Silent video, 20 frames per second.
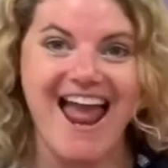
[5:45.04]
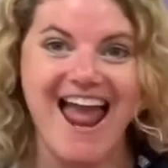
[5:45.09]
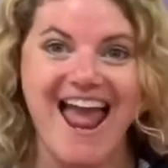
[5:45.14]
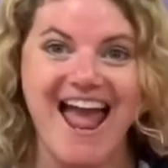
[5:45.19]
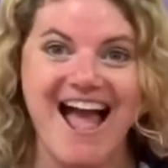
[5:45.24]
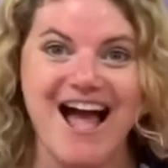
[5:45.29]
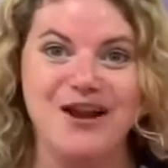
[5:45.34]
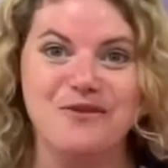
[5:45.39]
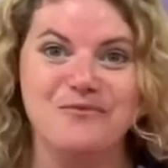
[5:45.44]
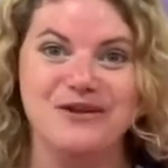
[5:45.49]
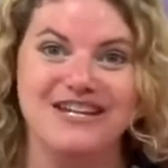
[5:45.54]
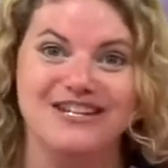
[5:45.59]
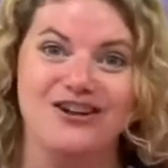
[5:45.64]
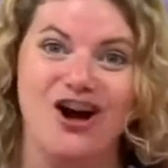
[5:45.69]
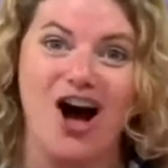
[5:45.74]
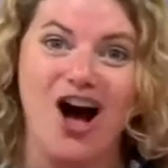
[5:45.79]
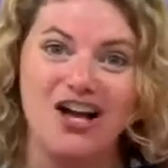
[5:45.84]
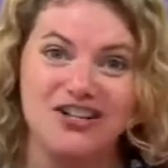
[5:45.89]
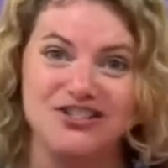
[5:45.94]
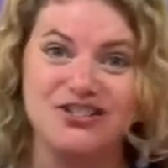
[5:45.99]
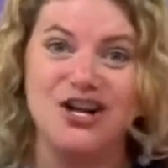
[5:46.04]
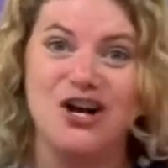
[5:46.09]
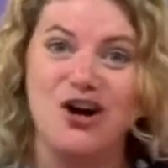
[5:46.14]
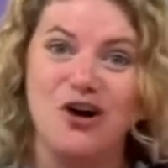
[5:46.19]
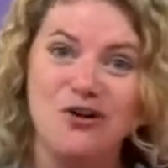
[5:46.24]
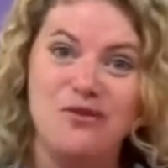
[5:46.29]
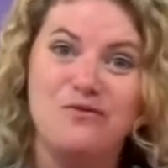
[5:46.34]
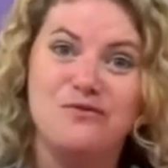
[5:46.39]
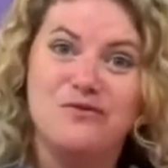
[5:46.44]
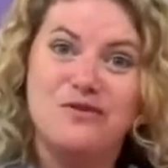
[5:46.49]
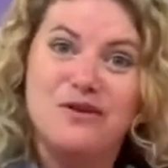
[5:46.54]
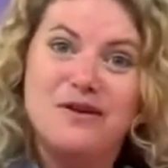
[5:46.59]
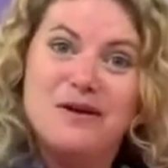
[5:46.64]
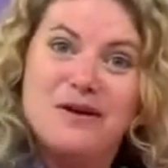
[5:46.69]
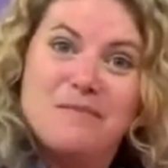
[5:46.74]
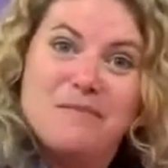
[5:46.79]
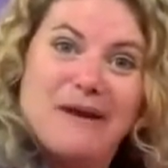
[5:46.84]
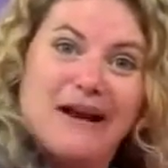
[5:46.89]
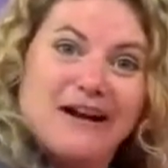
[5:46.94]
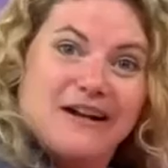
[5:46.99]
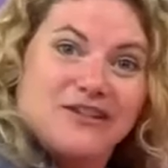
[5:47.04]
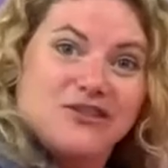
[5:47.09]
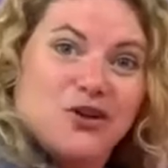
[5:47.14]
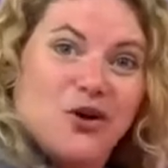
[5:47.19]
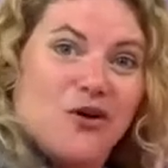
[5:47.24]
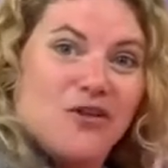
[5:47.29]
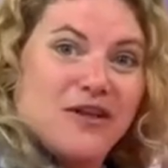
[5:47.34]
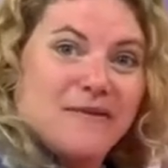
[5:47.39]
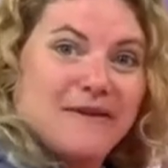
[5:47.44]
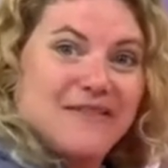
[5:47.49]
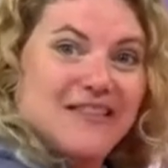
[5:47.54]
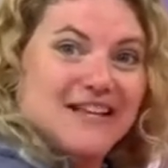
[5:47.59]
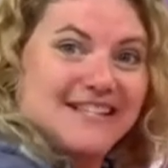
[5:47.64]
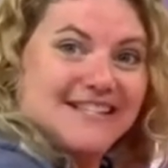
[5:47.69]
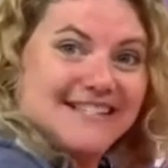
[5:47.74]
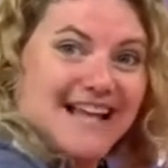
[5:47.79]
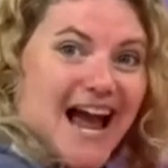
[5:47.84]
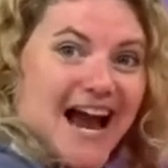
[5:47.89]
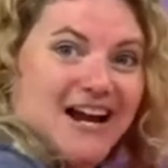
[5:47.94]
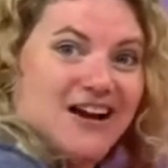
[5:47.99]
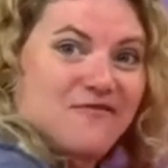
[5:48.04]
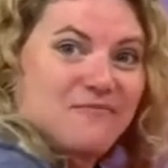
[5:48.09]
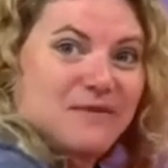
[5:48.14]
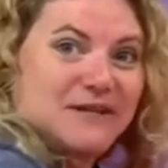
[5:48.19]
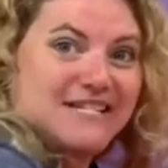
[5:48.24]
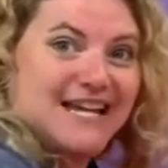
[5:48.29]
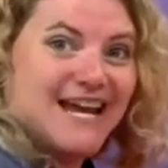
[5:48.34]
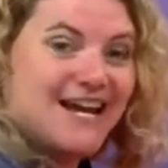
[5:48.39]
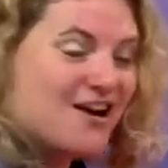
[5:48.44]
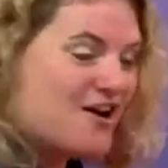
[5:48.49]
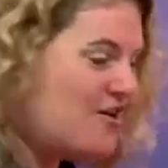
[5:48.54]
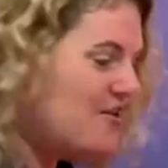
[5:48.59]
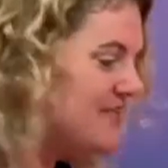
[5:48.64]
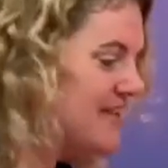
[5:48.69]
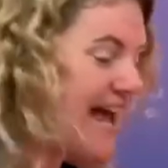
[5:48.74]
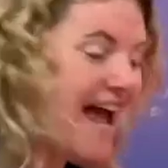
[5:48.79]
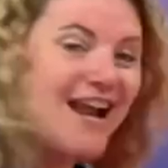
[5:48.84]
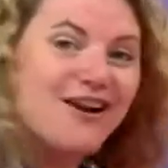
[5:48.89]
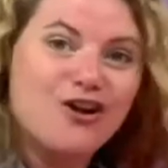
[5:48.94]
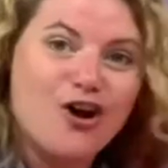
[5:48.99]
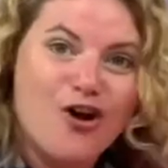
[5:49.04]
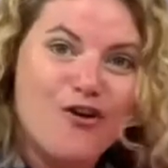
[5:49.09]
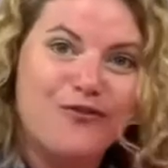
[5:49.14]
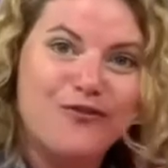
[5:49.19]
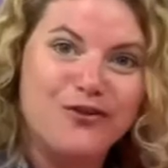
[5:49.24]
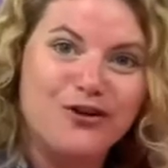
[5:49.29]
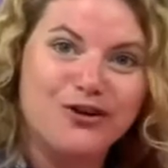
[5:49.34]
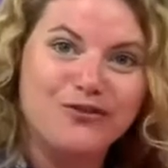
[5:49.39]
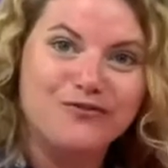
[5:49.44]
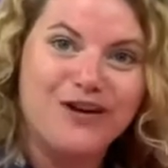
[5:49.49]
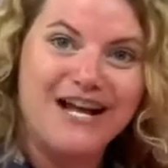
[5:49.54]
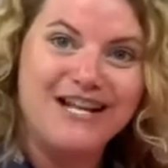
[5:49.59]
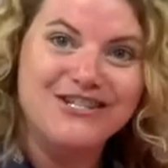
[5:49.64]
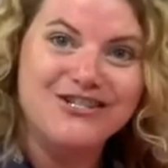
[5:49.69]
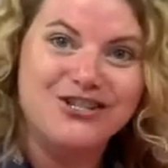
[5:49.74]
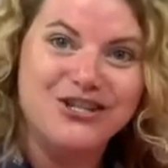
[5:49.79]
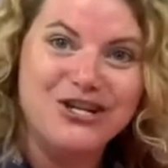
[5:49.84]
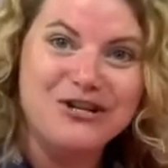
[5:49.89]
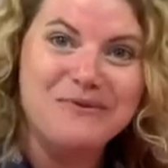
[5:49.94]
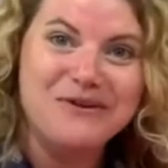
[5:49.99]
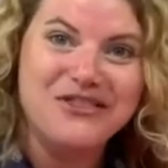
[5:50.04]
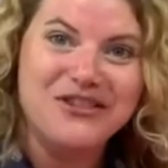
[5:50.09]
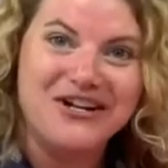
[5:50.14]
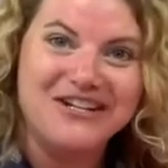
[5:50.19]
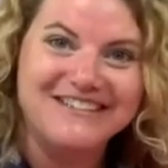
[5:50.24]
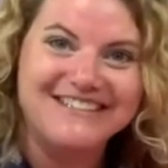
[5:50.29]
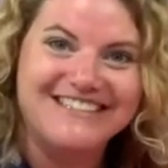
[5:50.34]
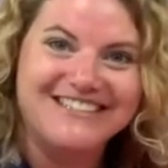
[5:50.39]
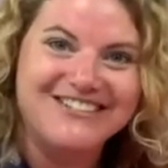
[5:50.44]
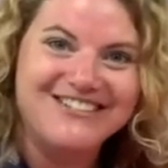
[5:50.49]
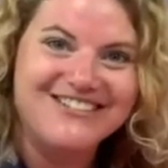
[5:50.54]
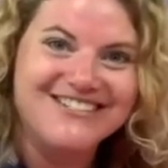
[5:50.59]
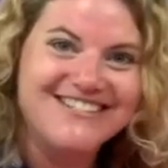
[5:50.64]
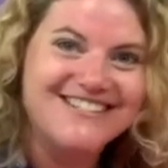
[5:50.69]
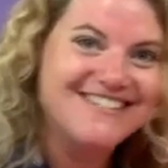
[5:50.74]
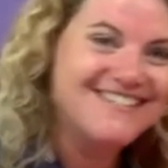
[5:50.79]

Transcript: And we can also, parents, hold them in the sack of potatoes and go for a run too with our littles.